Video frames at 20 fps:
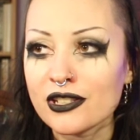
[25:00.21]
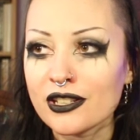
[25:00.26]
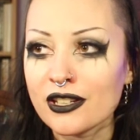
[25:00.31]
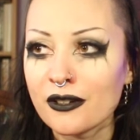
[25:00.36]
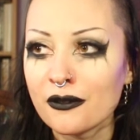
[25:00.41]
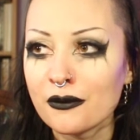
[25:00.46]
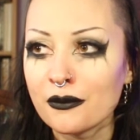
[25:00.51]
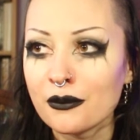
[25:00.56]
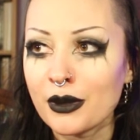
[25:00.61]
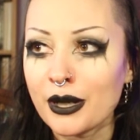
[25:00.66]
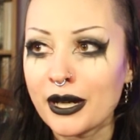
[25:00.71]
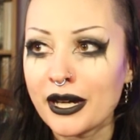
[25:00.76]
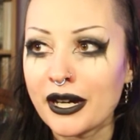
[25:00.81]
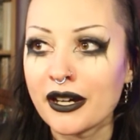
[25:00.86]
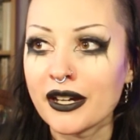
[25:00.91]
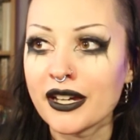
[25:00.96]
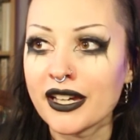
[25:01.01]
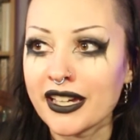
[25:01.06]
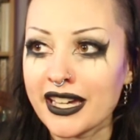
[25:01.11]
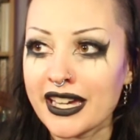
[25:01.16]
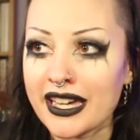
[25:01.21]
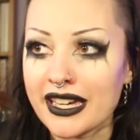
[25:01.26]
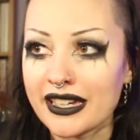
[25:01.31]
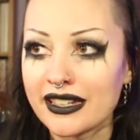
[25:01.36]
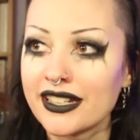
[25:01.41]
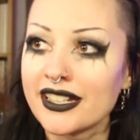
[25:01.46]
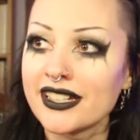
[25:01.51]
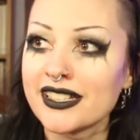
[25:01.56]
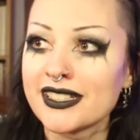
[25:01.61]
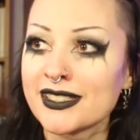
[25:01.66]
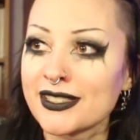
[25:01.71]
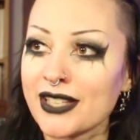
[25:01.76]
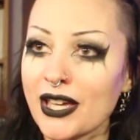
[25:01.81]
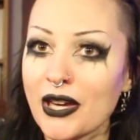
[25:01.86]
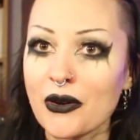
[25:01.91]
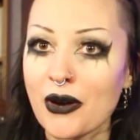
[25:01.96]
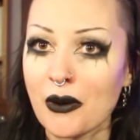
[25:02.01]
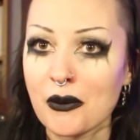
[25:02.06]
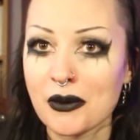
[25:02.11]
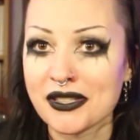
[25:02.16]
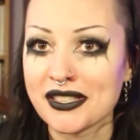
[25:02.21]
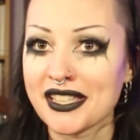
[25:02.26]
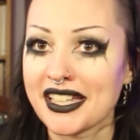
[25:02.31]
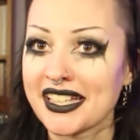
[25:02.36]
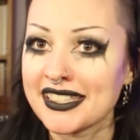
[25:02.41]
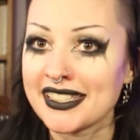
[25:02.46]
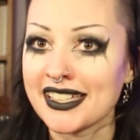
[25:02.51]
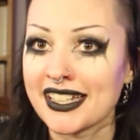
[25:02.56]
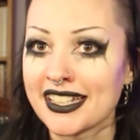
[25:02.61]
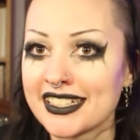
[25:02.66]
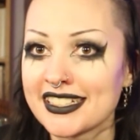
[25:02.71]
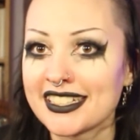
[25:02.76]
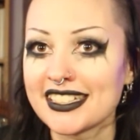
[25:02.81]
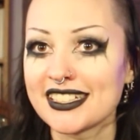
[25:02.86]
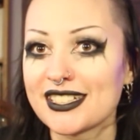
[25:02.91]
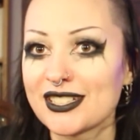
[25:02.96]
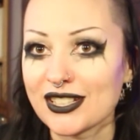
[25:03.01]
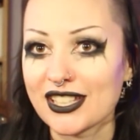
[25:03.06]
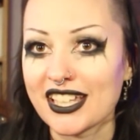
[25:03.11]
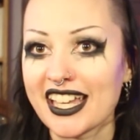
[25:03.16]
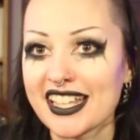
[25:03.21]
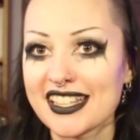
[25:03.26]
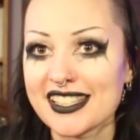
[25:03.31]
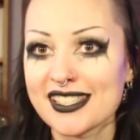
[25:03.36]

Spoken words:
to come by here, so I was excited to get